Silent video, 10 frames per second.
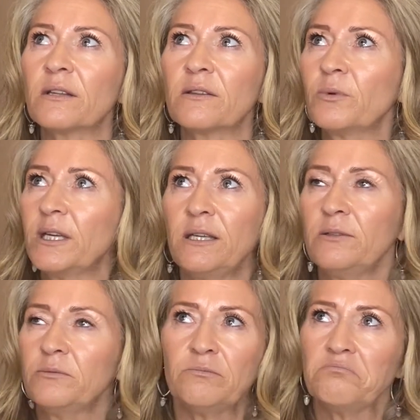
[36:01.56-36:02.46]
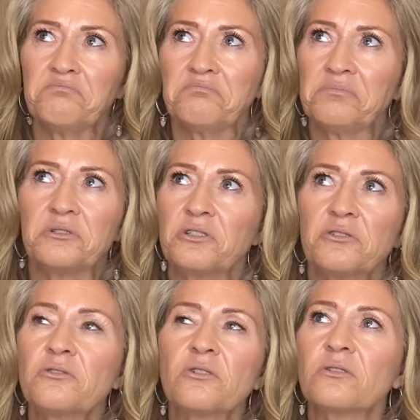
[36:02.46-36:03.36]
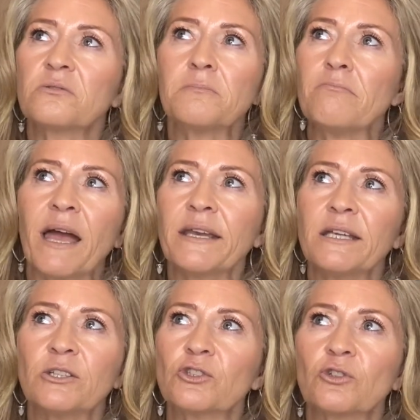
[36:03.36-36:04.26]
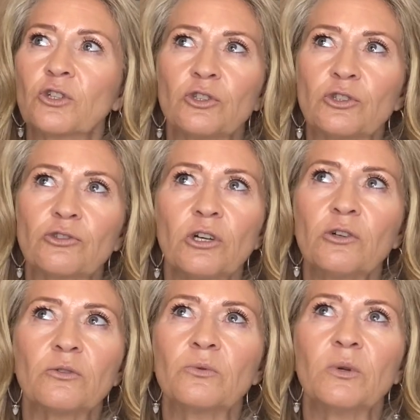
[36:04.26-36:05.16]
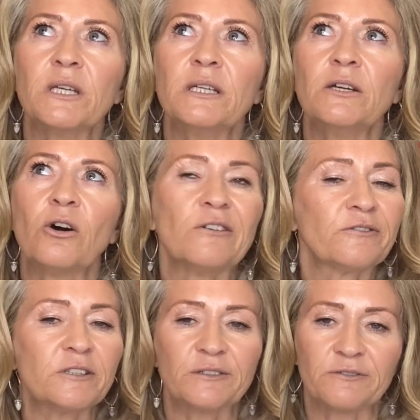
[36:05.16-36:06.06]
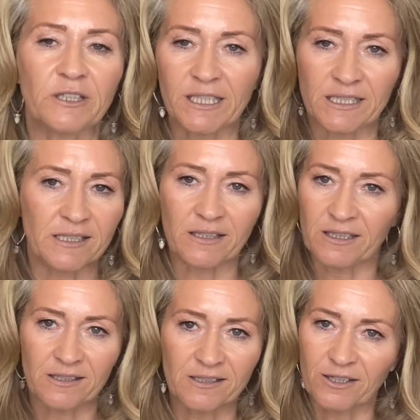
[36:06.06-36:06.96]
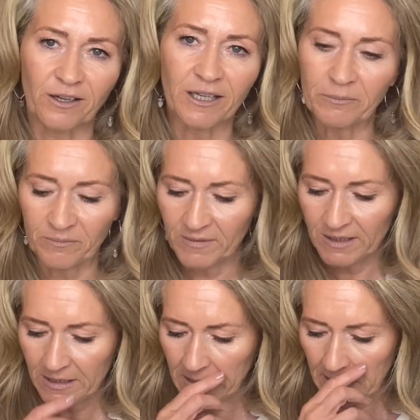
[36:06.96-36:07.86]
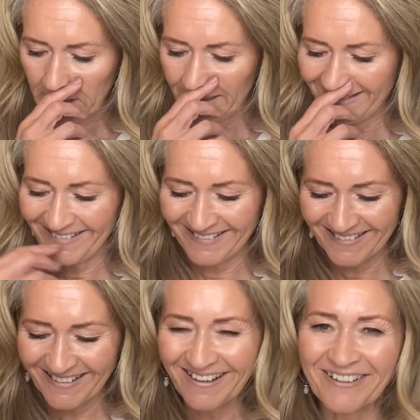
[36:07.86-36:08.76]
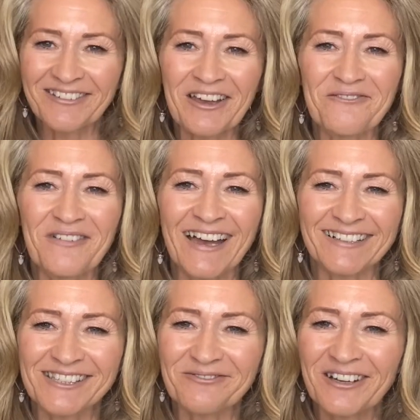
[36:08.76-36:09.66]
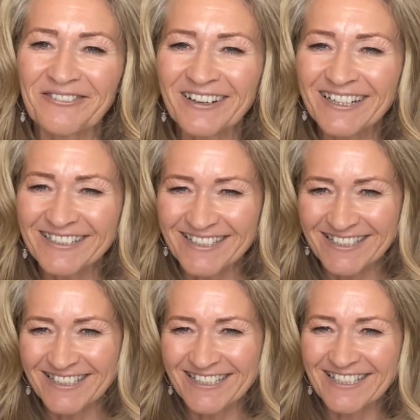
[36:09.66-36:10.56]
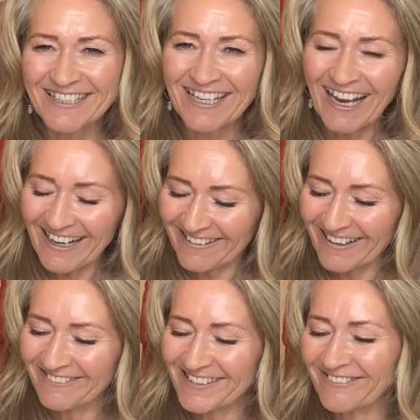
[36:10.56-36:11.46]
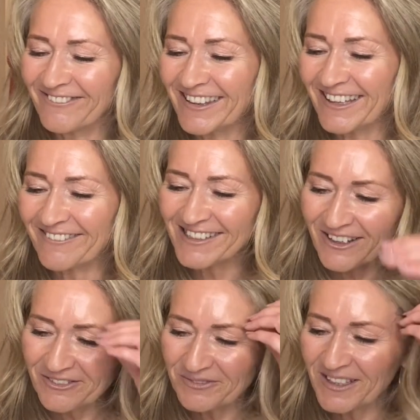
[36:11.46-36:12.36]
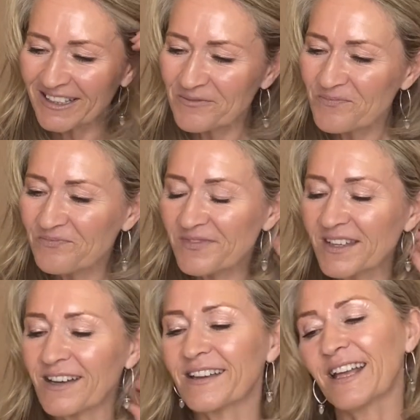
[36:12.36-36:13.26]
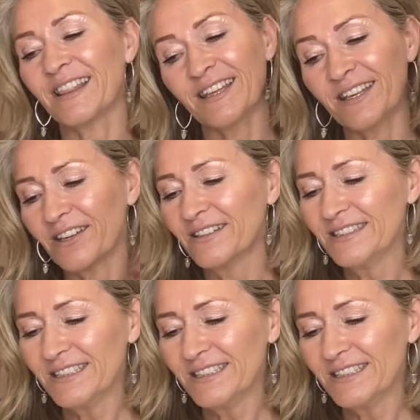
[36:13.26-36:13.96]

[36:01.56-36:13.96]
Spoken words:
we do not manage or control. We offer advice at this time. I'm going back to my words just to check I have done what they have told me. Okay, thank you.